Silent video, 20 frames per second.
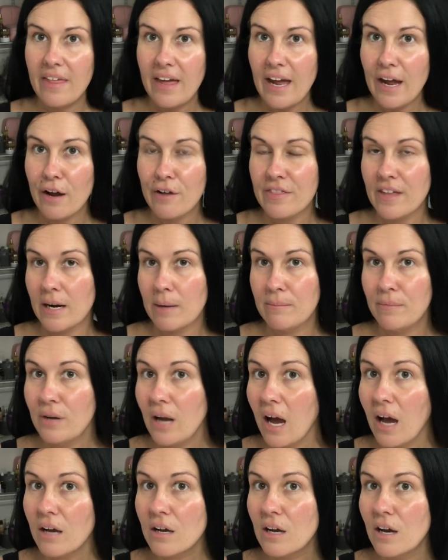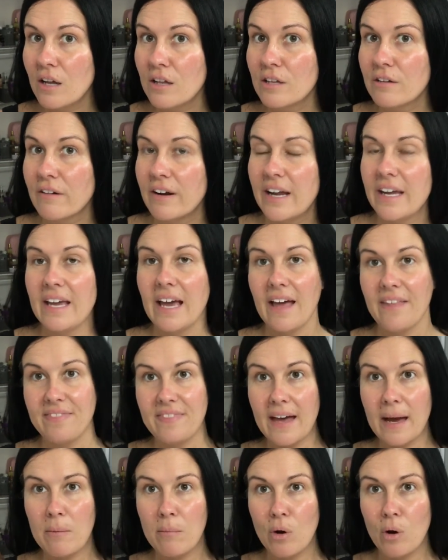hair that I'm not coloring at
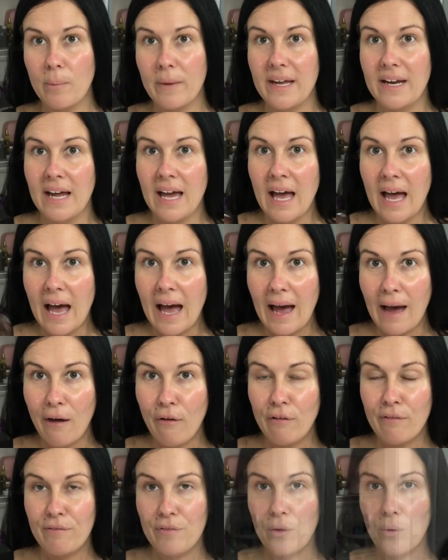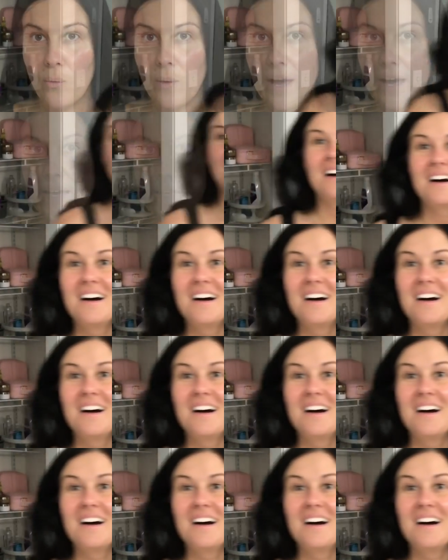that moment out of the way.